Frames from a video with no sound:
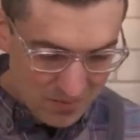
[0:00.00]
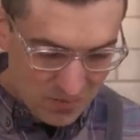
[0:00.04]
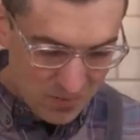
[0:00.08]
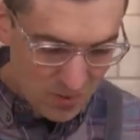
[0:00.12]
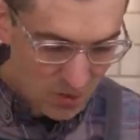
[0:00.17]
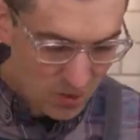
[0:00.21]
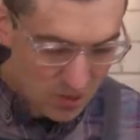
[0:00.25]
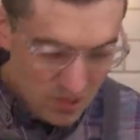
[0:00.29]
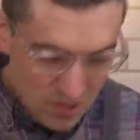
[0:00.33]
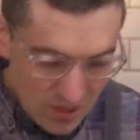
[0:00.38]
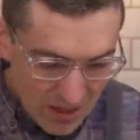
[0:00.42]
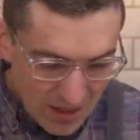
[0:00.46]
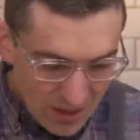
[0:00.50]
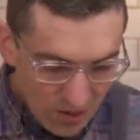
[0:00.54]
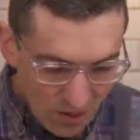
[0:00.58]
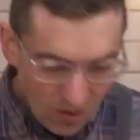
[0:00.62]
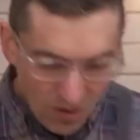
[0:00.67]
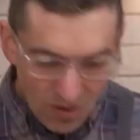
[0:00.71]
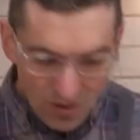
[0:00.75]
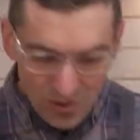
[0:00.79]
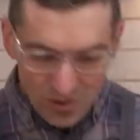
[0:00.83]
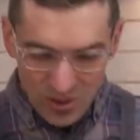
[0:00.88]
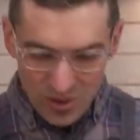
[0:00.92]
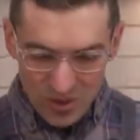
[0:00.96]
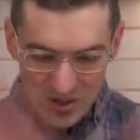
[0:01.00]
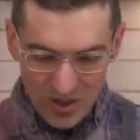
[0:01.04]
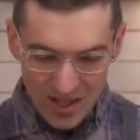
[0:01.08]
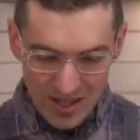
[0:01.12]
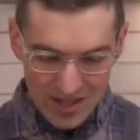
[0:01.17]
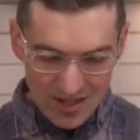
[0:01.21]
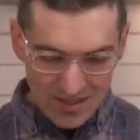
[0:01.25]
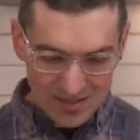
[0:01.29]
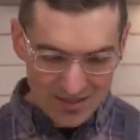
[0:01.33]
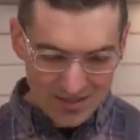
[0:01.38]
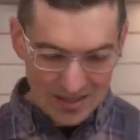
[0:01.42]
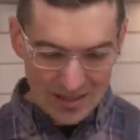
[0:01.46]
Those are like all the
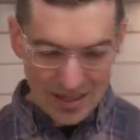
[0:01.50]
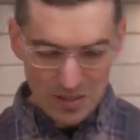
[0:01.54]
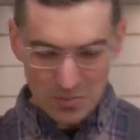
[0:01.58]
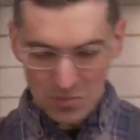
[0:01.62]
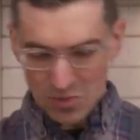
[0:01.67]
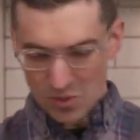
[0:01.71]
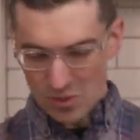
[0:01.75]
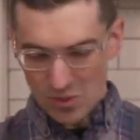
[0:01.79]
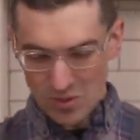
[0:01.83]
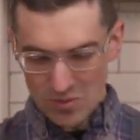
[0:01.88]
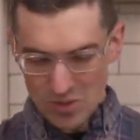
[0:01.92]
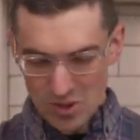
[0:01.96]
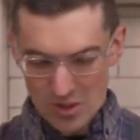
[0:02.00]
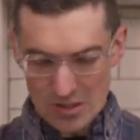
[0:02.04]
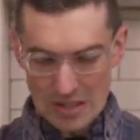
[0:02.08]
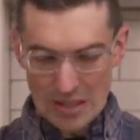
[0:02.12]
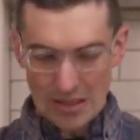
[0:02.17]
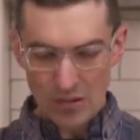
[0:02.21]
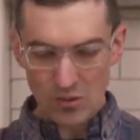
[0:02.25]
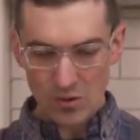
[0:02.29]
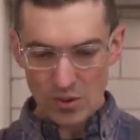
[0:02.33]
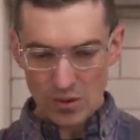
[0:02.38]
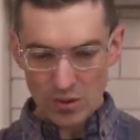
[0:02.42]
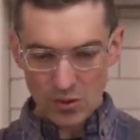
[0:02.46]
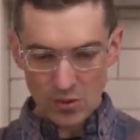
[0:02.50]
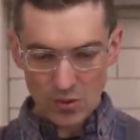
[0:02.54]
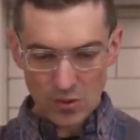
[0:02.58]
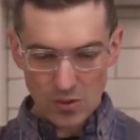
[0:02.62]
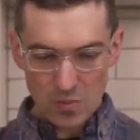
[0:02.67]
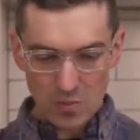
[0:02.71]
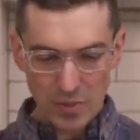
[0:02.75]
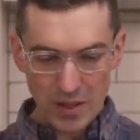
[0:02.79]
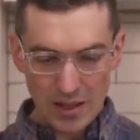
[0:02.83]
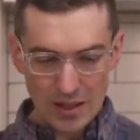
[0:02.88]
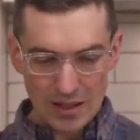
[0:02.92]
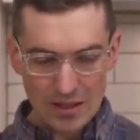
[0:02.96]
things that I'm sort of just like sort of
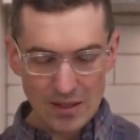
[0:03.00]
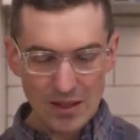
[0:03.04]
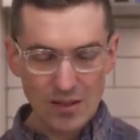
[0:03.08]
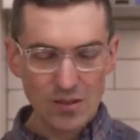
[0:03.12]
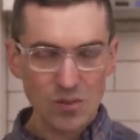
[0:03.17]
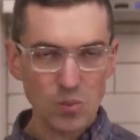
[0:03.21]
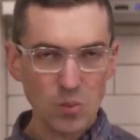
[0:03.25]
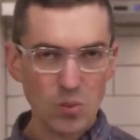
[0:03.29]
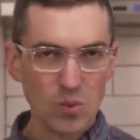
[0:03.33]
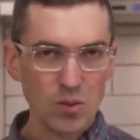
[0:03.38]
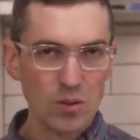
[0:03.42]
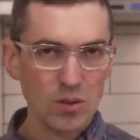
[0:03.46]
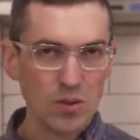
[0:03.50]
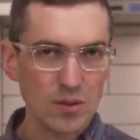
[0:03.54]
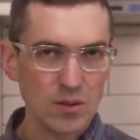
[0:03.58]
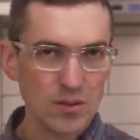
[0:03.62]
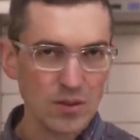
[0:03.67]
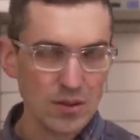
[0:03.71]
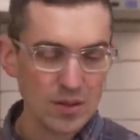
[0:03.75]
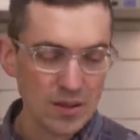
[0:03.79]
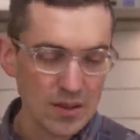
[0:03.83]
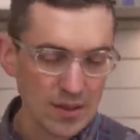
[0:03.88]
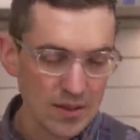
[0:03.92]
grouping in this world.